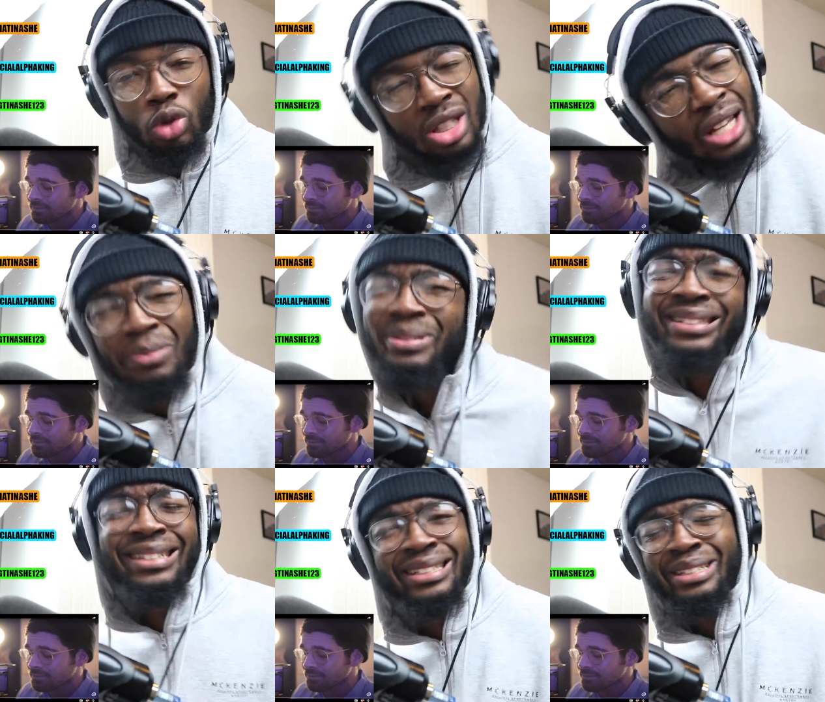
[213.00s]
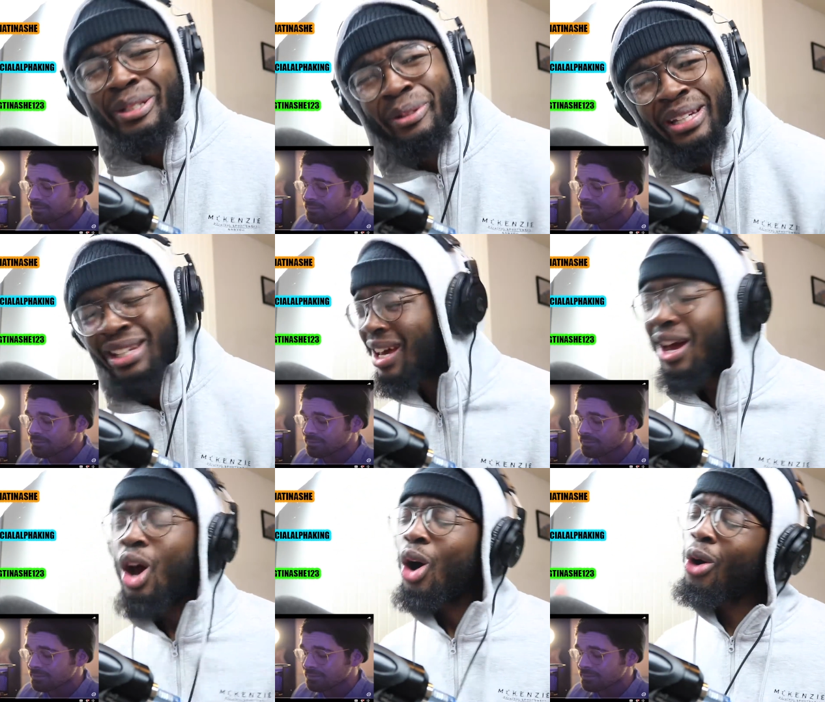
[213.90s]
Speaker 1: substance to it.
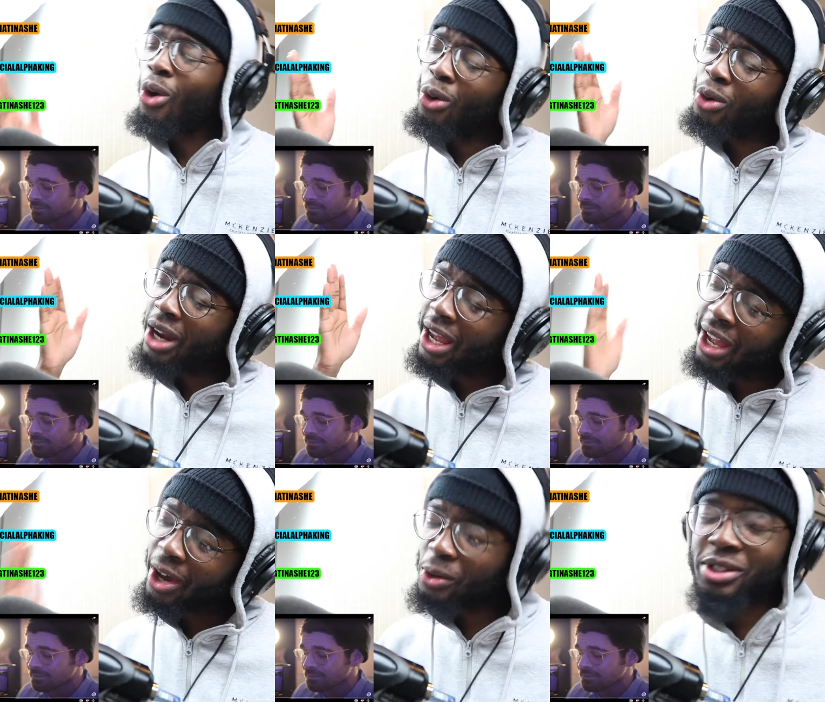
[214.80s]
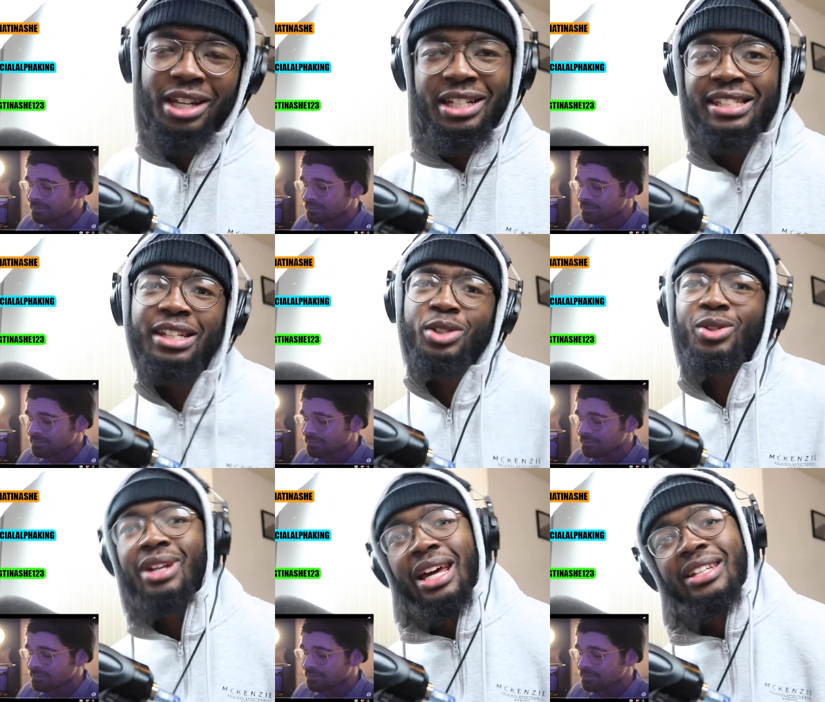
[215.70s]
Who the hell is gonna sing a
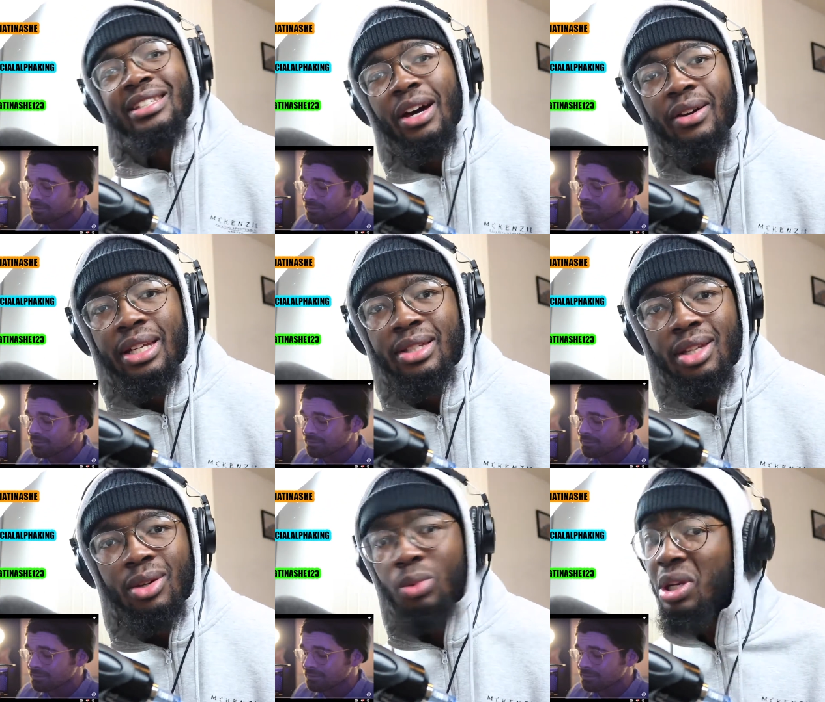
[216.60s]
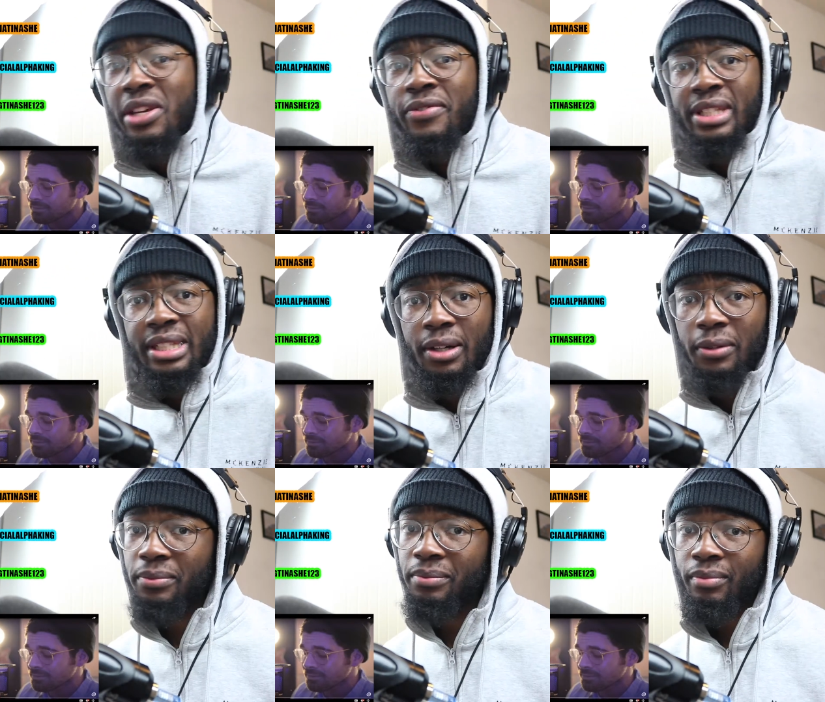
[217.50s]
song like this nowadays? Will it even
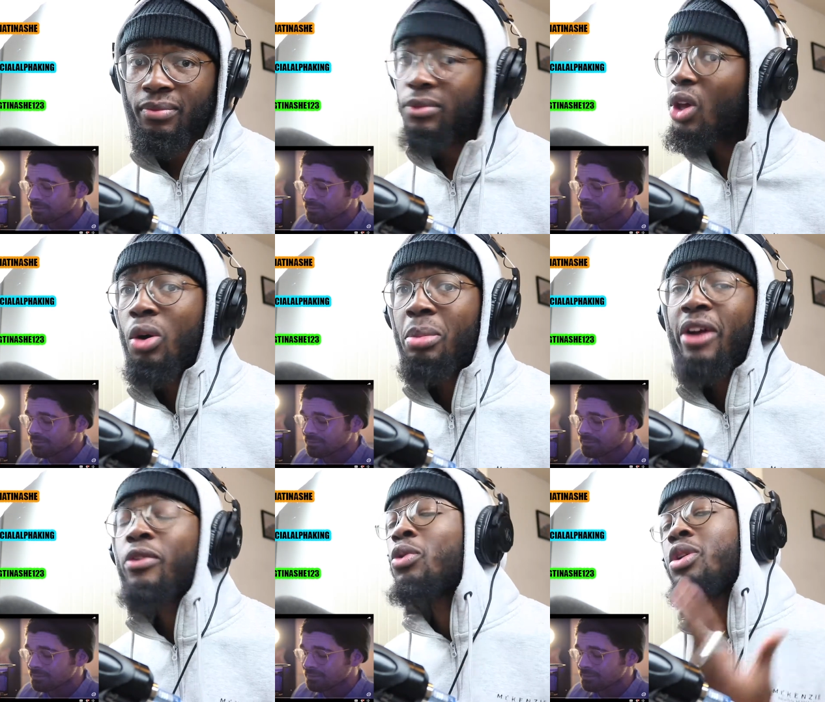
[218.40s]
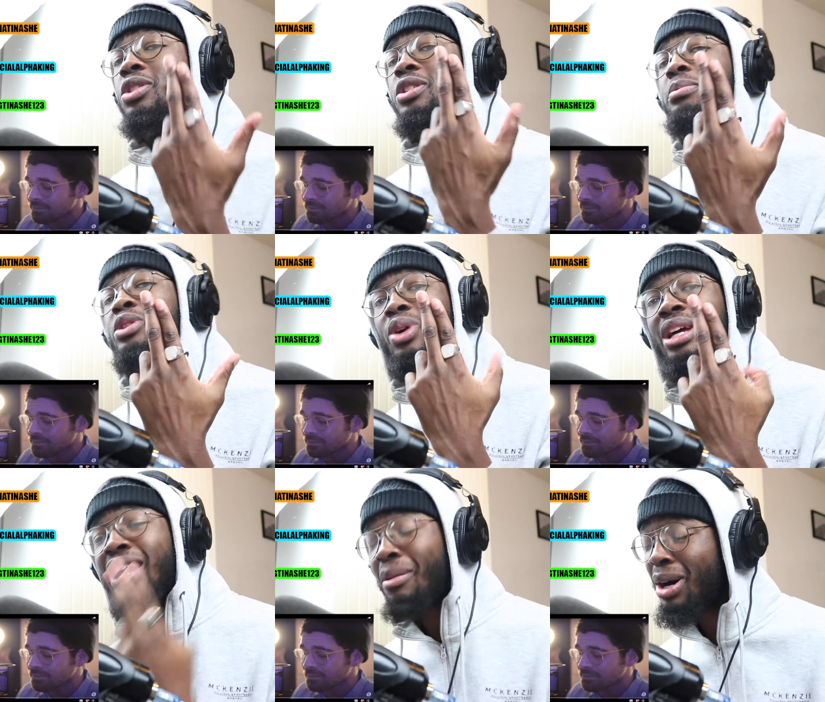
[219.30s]
sell? No, but everyone wants to be
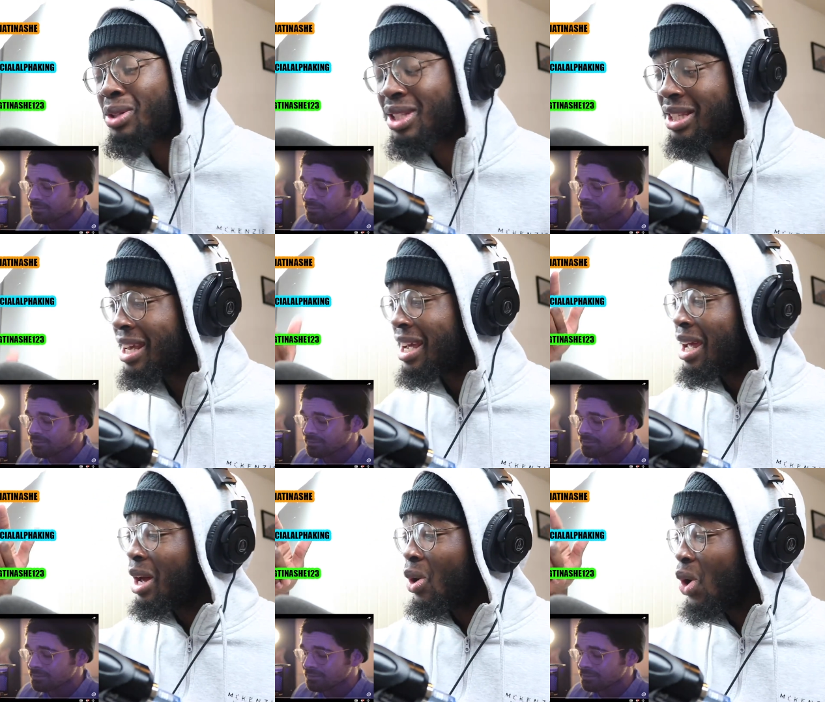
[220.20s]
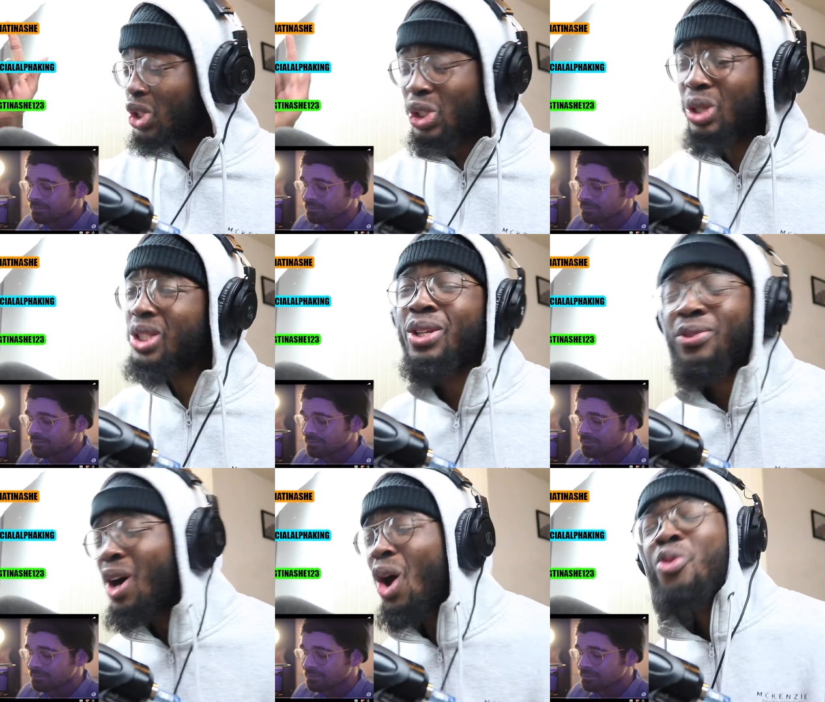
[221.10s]
talking about all sorts
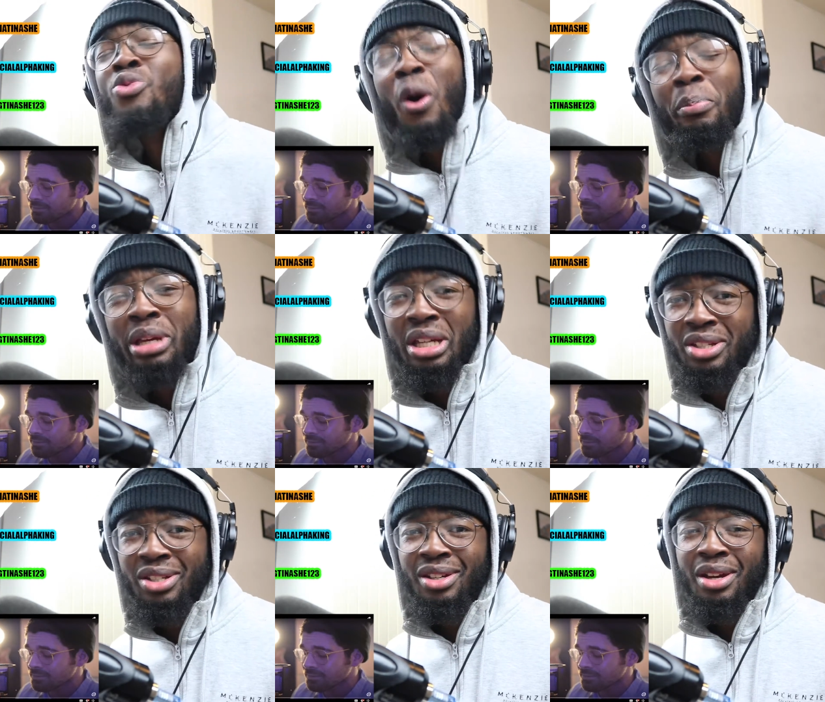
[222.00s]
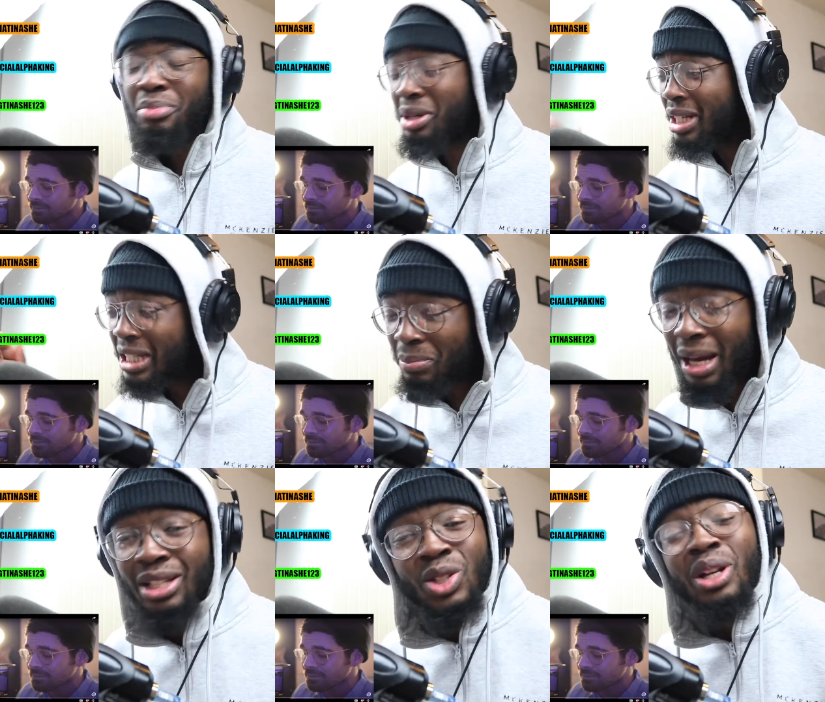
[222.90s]
of rubbish. But this
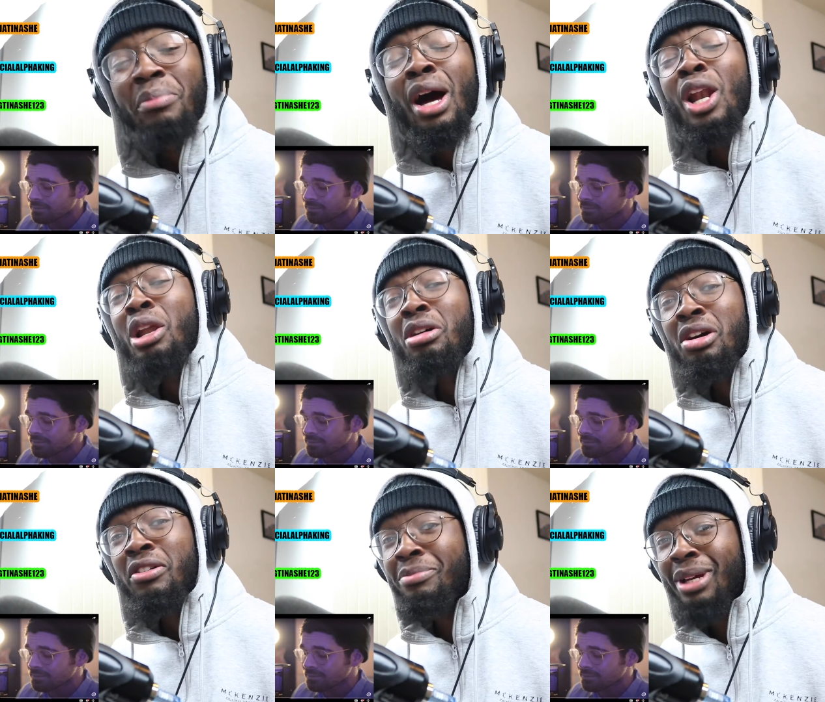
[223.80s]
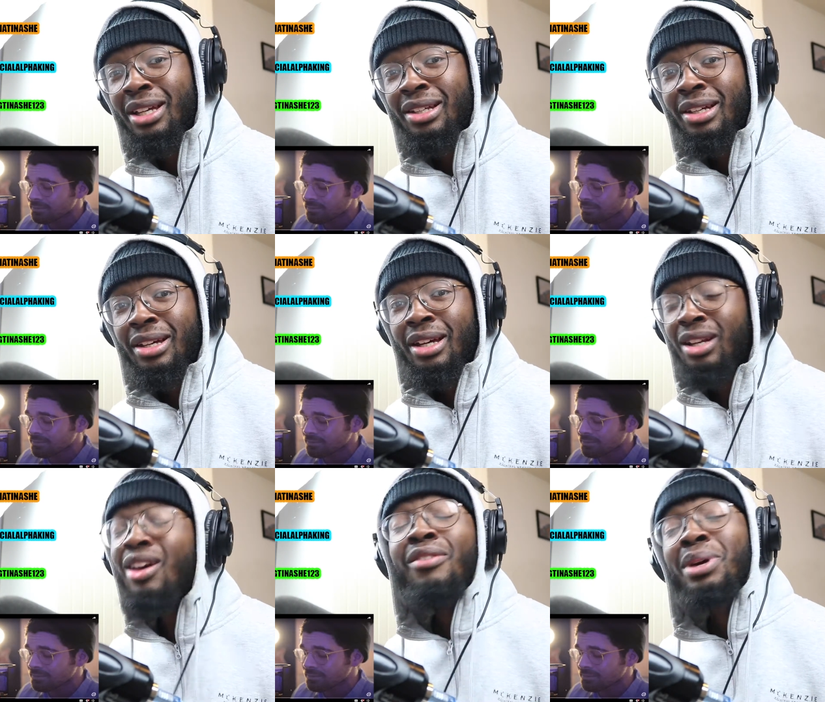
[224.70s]
man's talking about love, man.
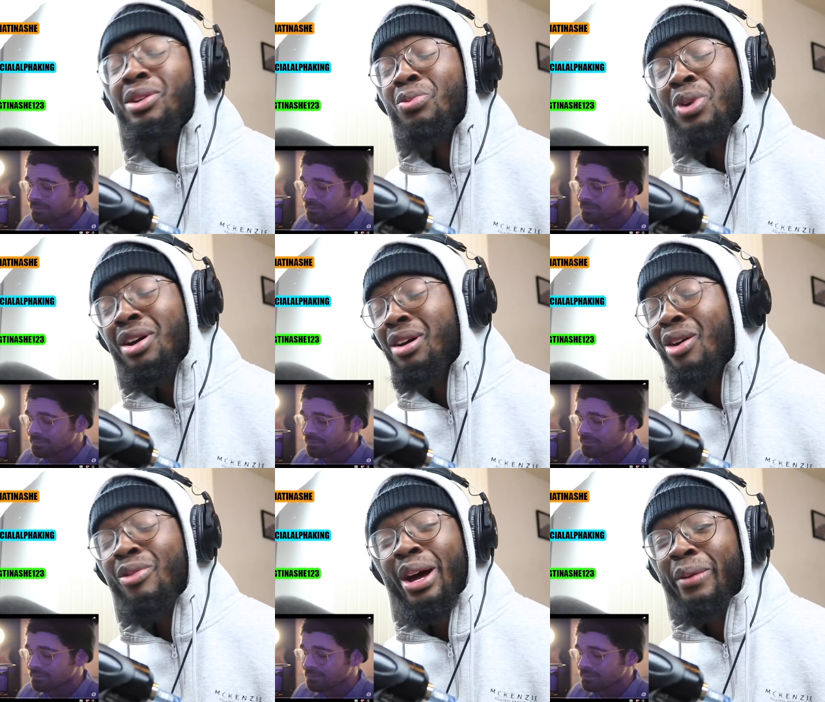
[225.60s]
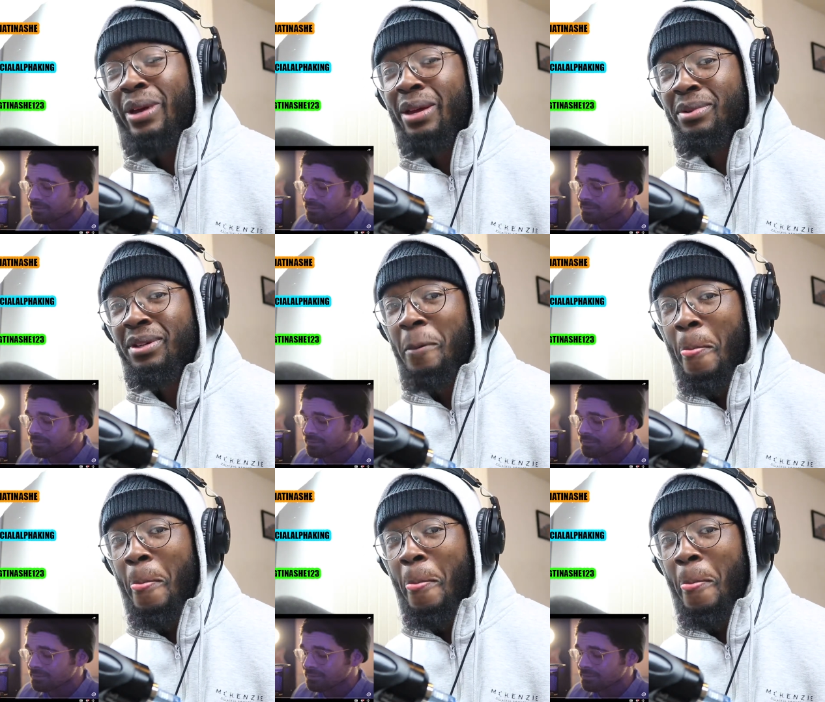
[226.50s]
Love made the world go round, baby.